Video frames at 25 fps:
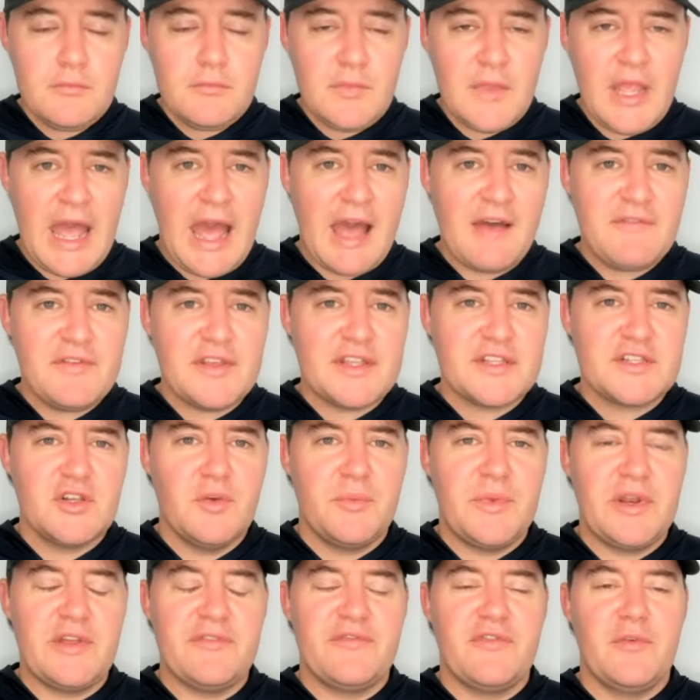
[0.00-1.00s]
having so
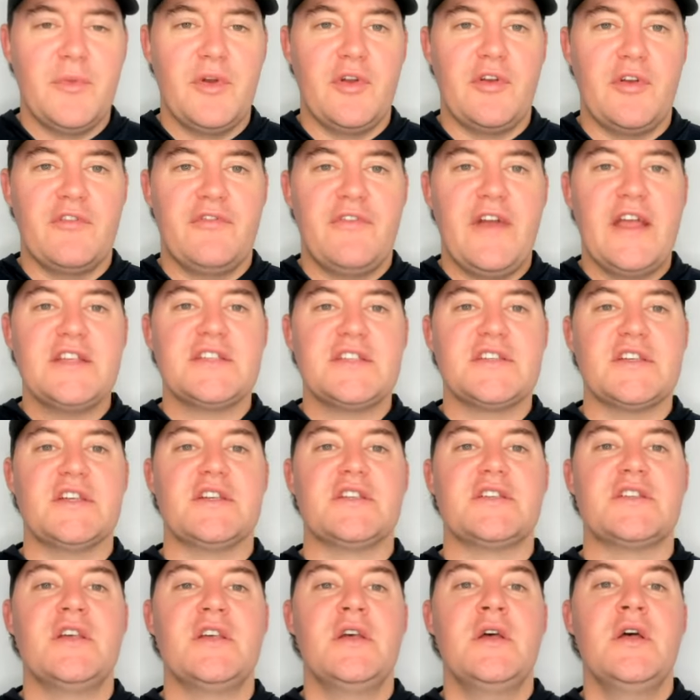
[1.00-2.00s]
many familiar
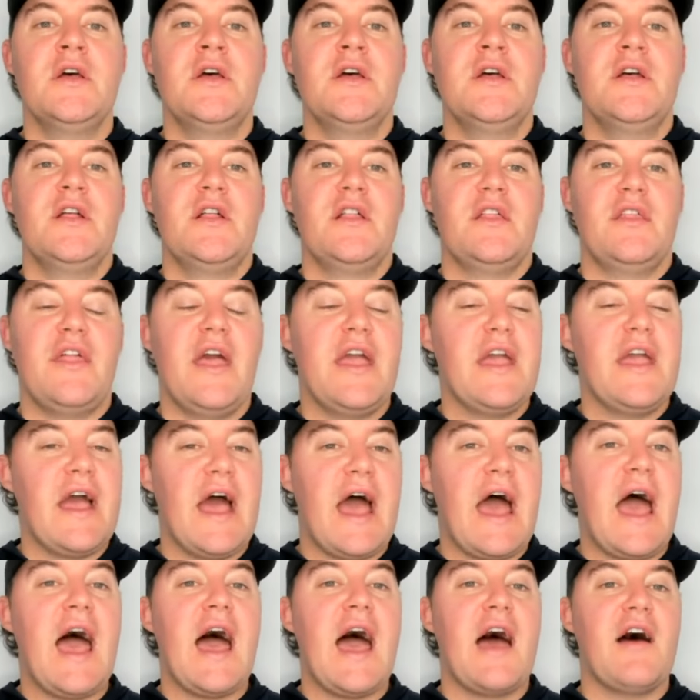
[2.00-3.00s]
faces, they
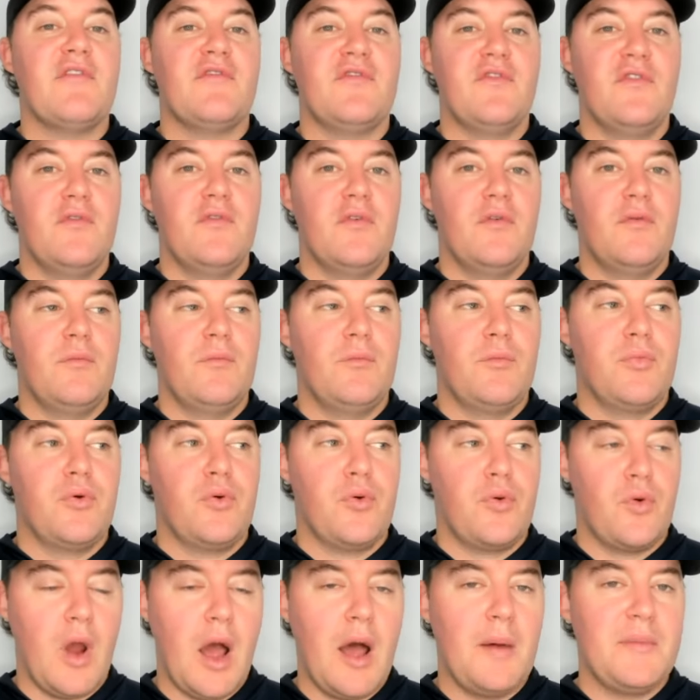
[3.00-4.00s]
have
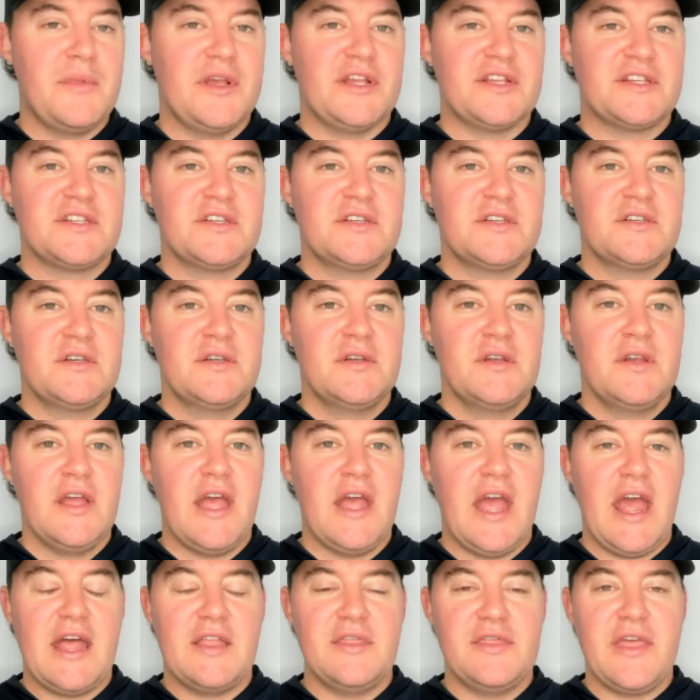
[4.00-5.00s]
promise
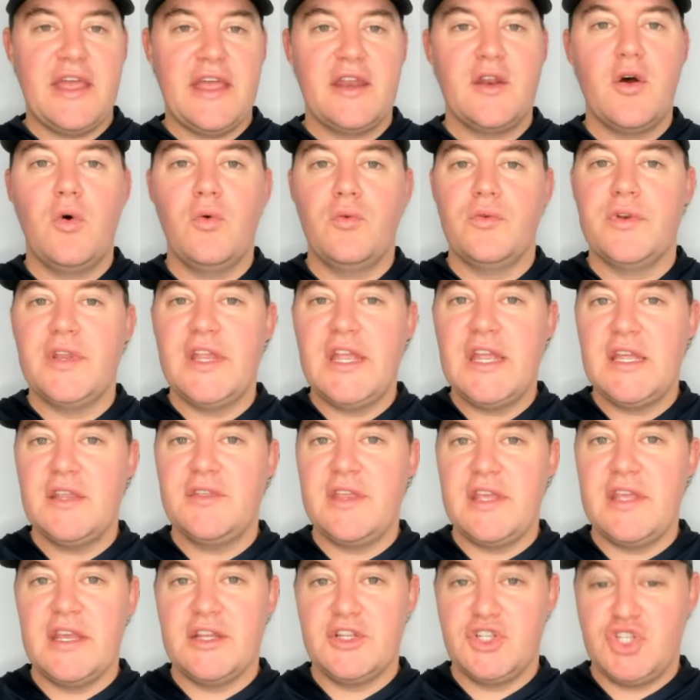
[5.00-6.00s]
and they don't need
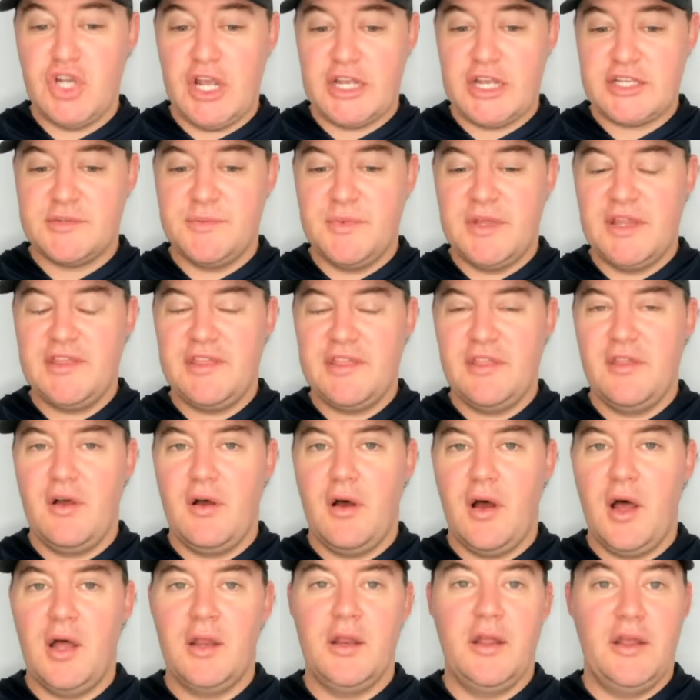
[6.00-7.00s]
the adjustment,
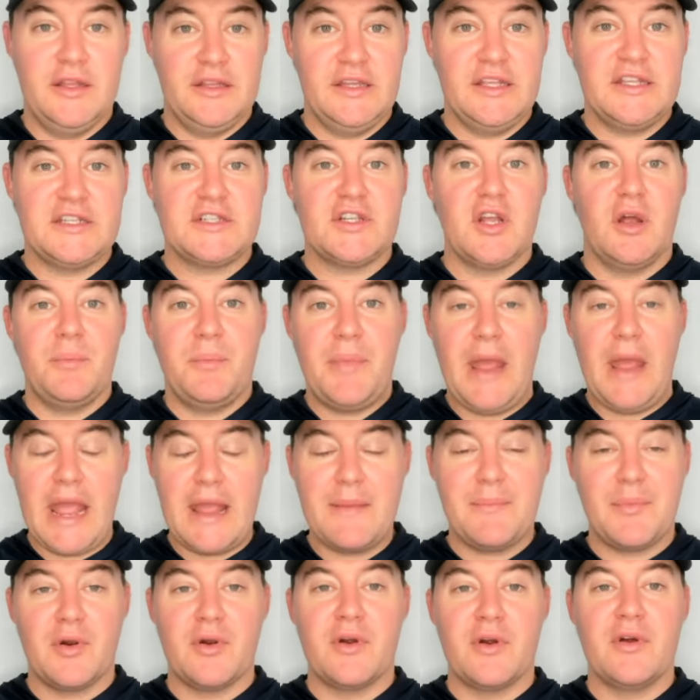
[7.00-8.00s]
on at least on
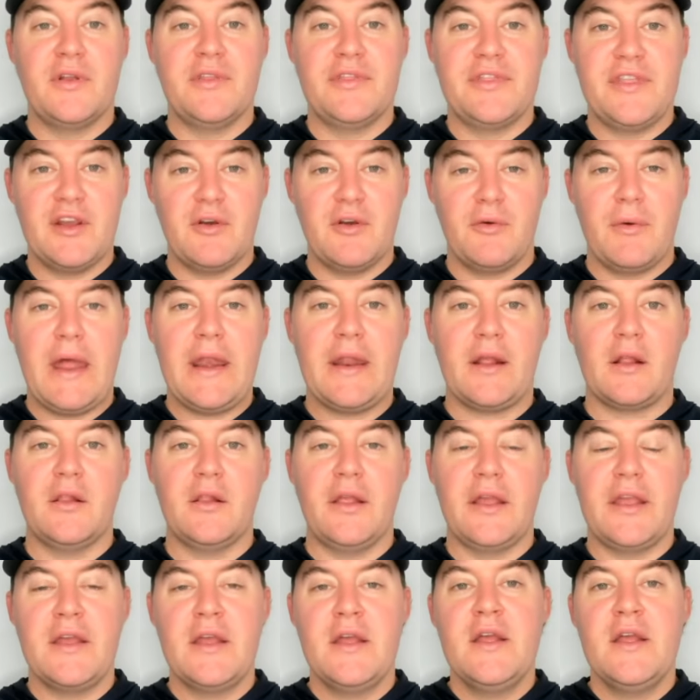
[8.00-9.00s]
paper and
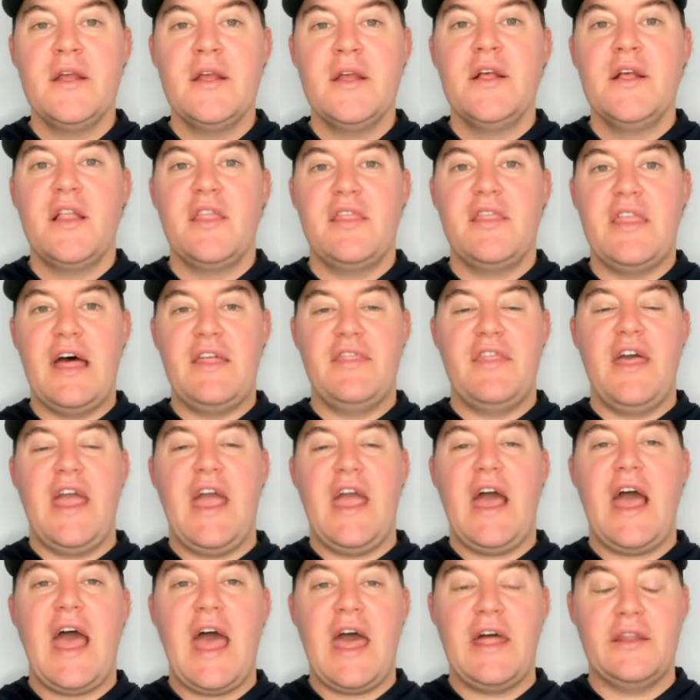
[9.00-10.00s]
theoretically, that they
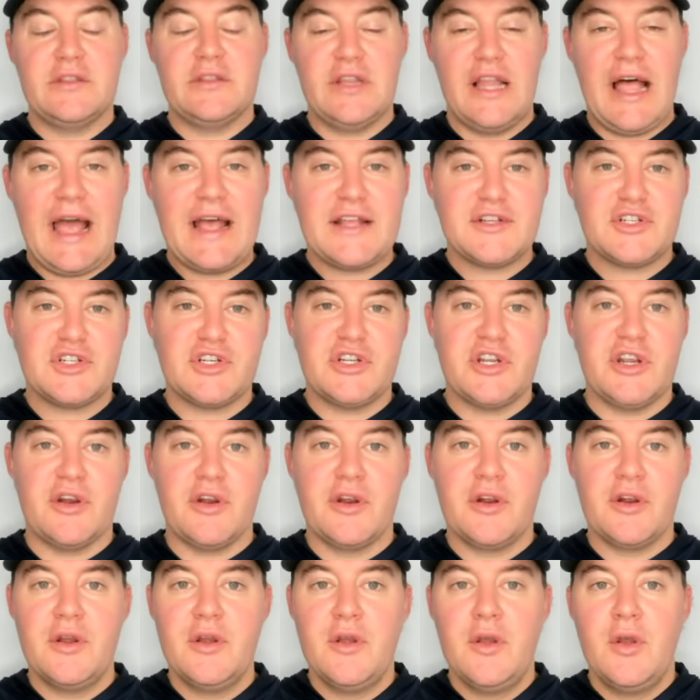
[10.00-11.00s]
had last
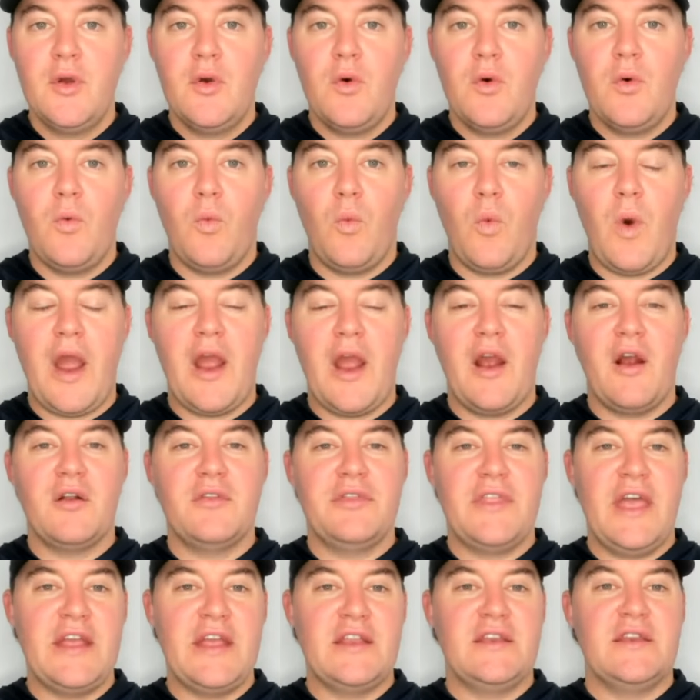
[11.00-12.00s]
year where
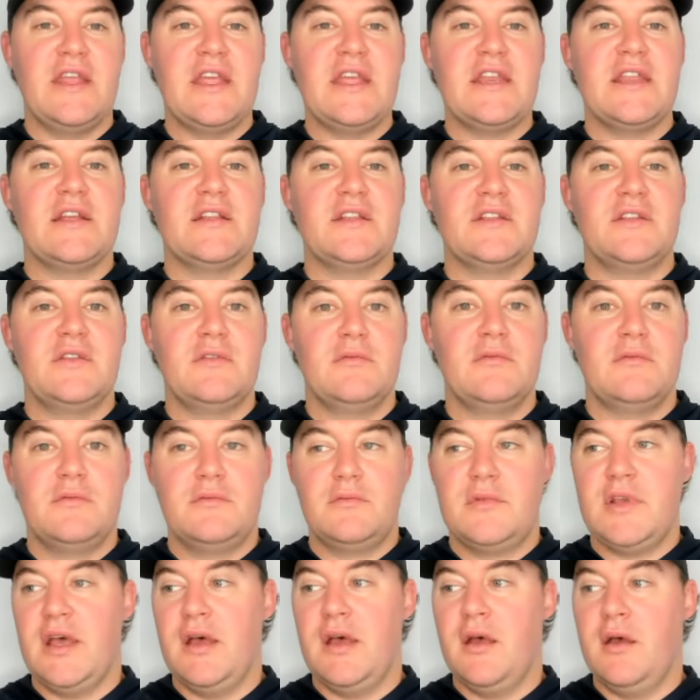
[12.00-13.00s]
they needed
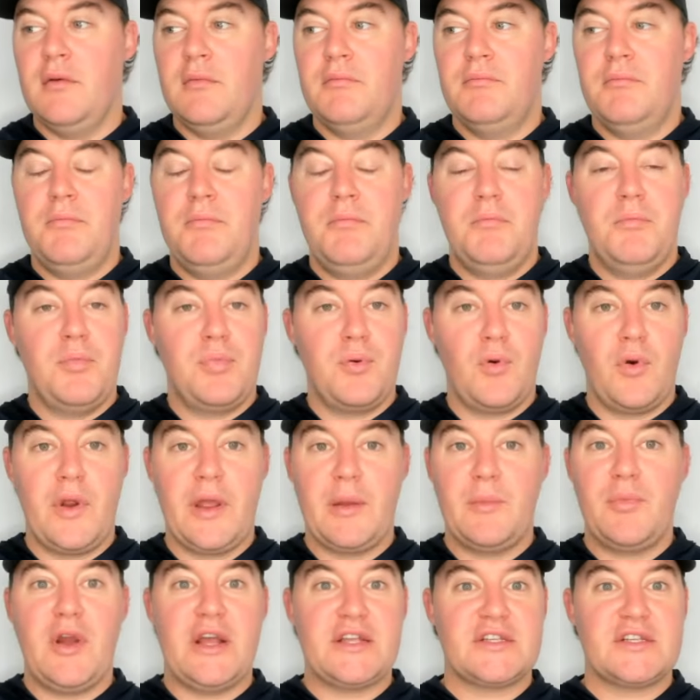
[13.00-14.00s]
to
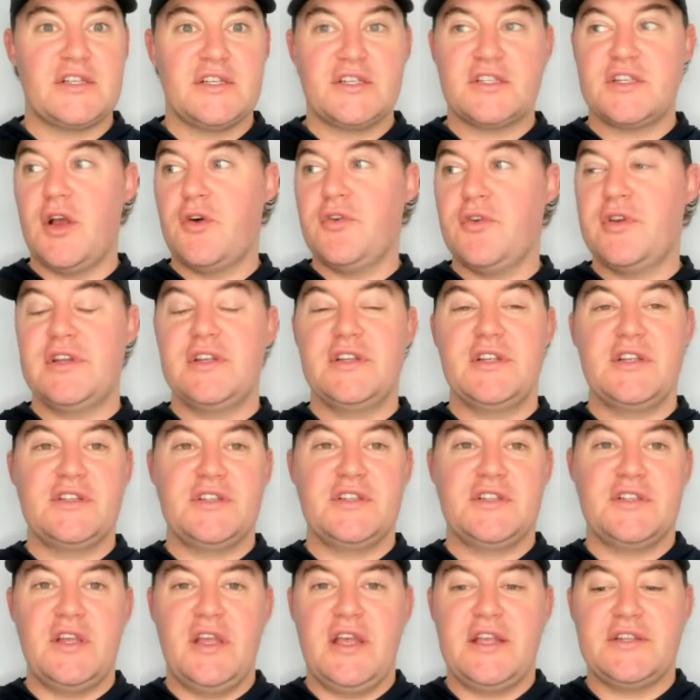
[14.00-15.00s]
bring Preston Stone in
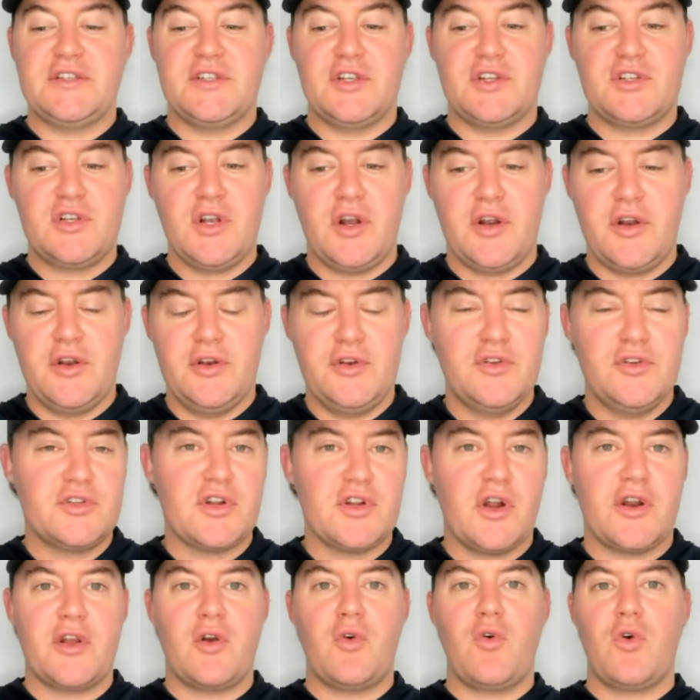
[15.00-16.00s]
as a new
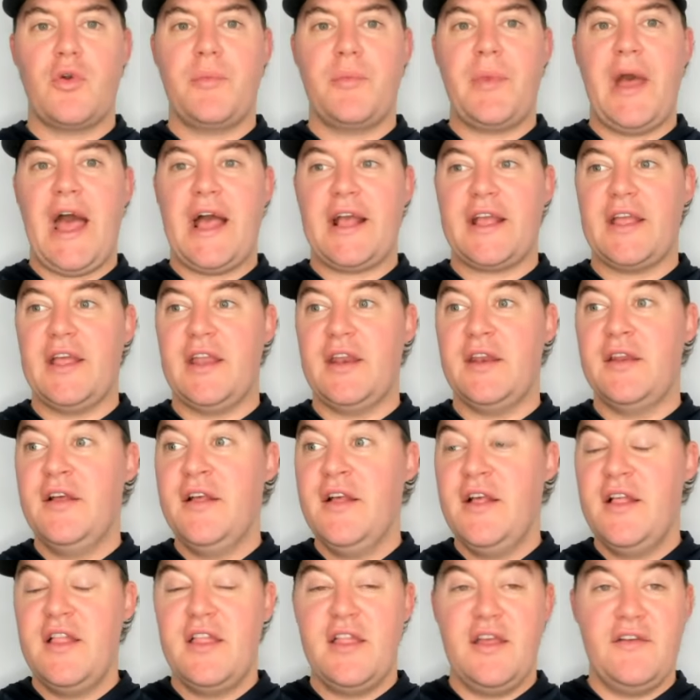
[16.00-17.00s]
starting quarterback, and
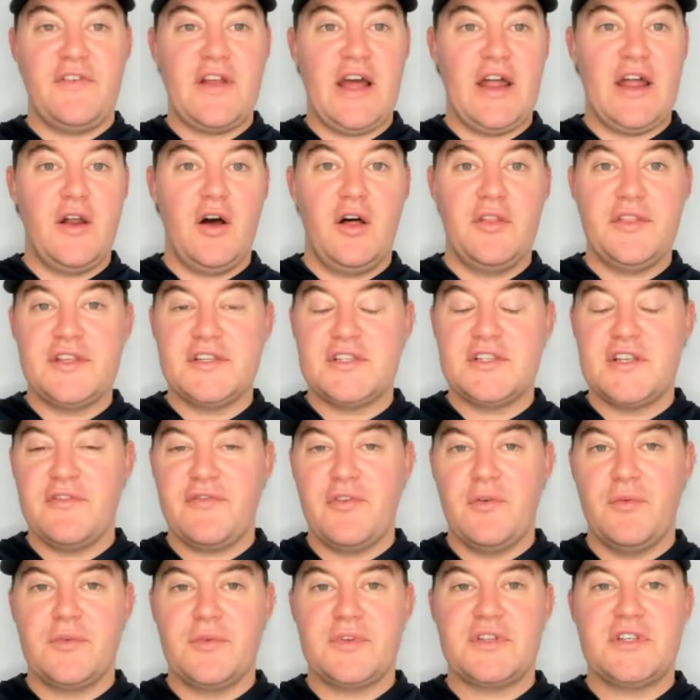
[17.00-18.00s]
they've got all these
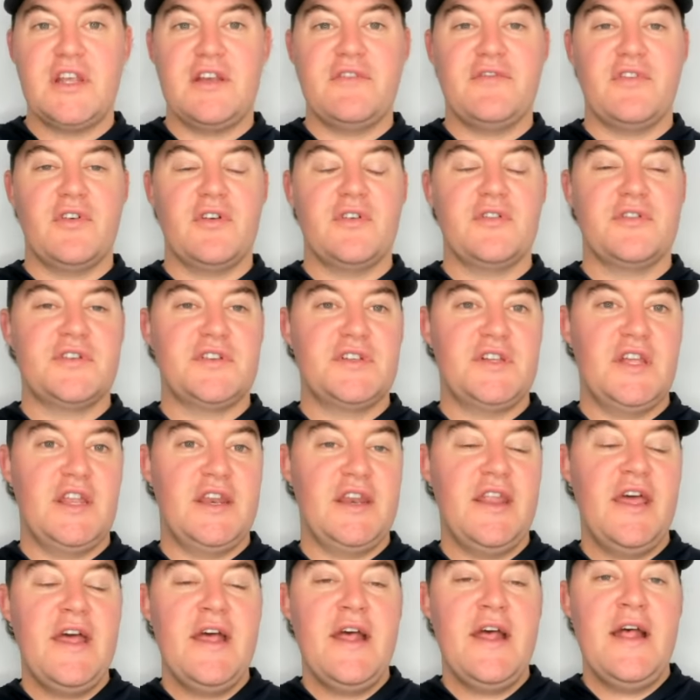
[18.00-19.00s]
different receivers and